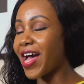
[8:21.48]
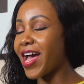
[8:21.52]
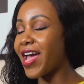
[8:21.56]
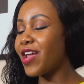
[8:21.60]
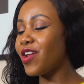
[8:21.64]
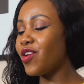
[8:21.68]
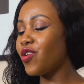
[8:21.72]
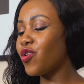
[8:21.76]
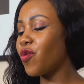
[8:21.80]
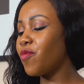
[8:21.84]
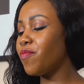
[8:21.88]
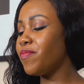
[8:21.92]
I
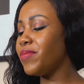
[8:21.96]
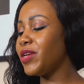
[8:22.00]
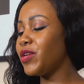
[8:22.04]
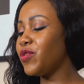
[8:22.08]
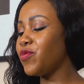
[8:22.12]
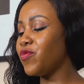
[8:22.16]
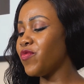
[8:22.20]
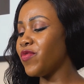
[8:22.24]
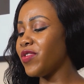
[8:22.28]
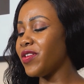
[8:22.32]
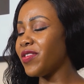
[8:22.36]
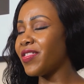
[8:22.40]
lobbied
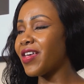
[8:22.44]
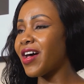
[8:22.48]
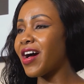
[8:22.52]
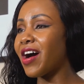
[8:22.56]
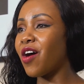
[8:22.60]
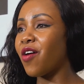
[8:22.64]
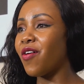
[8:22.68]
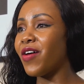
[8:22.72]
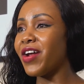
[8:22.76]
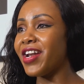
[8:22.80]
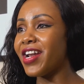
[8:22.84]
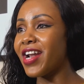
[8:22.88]
with
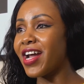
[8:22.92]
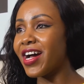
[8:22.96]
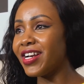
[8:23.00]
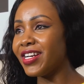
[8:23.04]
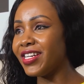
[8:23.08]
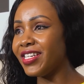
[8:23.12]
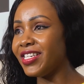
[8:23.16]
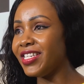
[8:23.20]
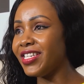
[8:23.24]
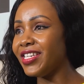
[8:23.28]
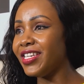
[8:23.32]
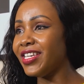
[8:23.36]
our
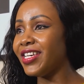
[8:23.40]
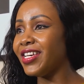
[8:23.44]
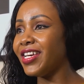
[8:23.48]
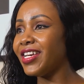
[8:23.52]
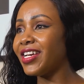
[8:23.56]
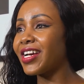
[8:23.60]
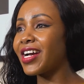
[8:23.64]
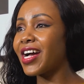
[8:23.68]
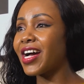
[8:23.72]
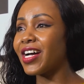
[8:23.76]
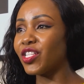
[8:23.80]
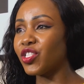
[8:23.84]
Nandi
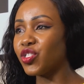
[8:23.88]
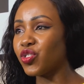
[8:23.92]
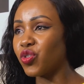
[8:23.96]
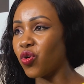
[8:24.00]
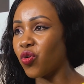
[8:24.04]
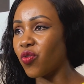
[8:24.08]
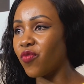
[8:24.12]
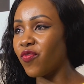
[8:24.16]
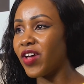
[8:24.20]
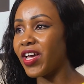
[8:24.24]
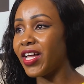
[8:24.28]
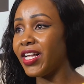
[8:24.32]
Council
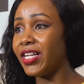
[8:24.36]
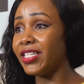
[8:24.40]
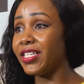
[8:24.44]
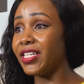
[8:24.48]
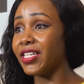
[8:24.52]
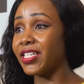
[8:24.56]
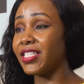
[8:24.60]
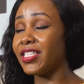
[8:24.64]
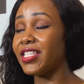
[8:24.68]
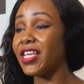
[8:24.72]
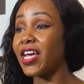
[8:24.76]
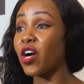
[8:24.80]
of
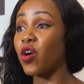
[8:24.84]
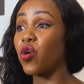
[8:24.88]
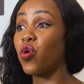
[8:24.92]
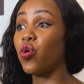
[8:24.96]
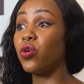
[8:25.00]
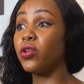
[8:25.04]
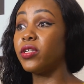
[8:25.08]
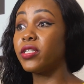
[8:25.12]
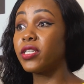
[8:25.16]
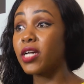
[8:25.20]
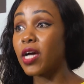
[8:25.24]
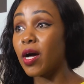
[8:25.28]
Elders. They are
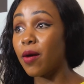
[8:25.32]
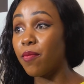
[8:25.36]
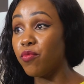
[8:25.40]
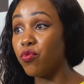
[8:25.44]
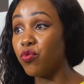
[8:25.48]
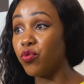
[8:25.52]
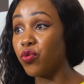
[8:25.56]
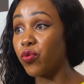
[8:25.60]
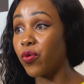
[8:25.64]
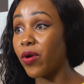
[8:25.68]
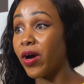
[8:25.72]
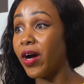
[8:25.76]
called
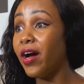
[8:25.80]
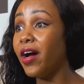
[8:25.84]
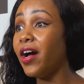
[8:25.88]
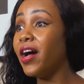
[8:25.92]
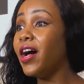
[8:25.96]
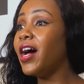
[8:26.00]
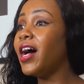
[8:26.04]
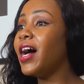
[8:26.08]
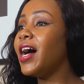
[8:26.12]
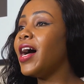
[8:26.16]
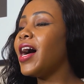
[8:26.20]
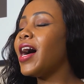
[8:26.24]
Kaburwa.
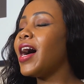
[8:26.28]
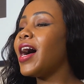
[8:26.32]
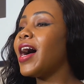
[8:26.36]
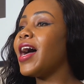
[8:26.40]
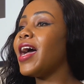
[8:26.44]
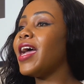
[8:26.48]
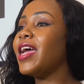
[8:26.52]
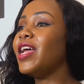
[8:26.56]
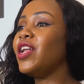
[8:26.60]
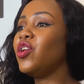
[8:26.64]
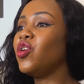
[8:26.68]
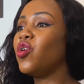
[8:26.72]

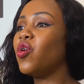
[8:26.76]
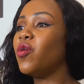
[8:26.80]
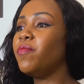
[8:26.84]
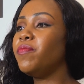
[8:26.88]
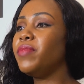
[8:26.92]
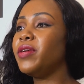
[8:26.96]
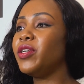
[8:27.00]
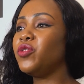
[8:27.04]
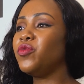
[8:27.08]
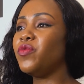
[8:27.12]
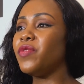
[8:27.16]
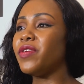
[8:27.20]
I
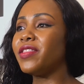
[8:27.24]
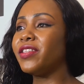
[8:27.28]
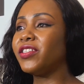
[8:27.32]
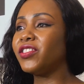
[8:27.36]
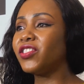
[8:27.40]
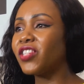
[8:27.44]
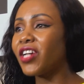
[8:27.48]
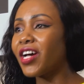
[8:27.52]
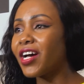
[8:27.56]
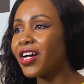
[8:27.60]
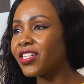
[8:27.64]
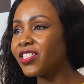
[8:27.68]
lobbied with
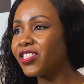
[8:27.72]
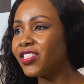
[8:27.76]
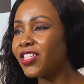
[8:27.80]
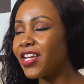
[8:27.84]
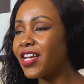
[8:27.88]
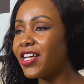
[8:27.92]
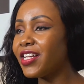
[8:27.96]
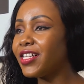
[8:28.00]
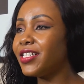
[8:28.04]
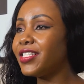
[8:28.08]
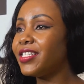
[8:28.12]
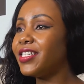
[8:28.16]
church
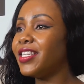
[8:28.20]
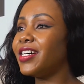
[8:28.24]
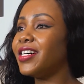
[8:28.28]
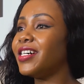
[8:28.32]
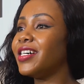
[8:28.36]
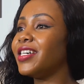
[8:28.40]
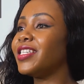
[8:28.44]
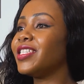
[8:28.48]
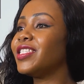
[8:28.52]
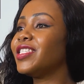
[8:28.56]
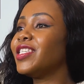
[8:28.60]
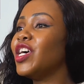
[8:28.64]

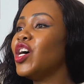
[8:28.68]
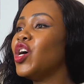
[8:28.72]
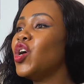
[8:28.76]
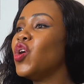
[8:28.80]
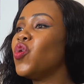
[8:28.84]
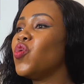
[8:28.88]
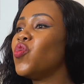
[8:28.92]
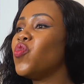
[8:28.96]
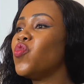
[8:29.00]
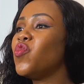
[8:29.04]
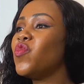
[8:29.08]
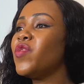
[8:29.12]
elders,
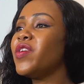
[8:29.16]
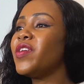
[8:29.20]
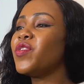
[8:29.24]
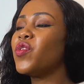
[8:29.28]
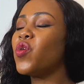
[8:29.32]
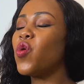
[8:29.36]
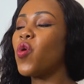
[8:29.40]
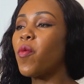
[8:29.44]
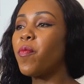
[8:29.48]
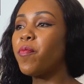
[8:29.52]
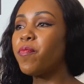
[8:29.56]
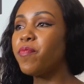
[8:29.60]
with
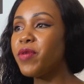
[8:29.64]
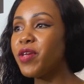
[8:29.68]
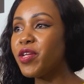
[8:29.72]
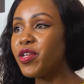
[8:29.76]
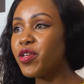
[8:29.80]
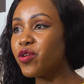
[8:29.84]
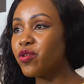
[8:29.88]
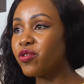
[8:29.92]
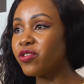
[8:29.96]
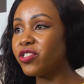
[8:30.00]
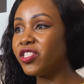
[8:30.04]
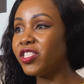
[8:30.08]

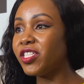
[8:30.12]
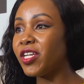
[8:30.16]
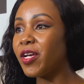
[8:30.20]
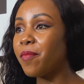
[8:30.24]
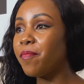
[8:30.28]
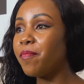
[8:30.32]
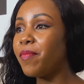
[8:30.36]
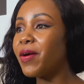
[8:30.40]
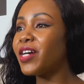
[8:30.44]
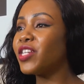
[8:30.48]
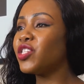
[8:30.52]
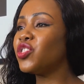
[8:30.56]
opinion
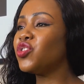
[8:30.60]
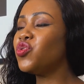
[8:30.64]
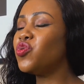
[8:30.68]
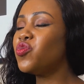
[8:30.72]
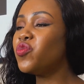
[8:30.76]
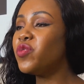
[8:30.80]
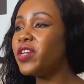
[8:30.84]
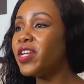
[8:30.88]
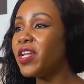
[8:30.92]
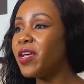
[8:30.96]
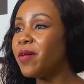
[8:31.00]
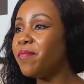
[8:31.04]
shapers, you
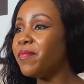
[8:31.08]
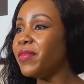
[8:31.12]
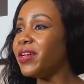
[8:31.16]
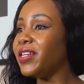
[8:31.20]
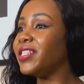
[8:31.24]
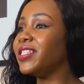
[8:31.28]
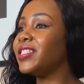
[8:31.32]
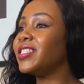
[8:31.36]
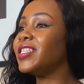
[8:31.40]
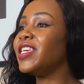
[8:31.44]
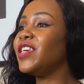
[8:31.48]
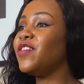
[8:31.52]
name
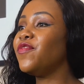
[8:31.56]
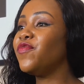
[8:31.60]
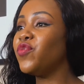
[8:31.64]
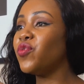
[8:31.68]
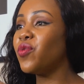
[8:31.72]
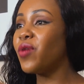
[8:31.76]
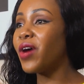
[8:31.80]
it. If you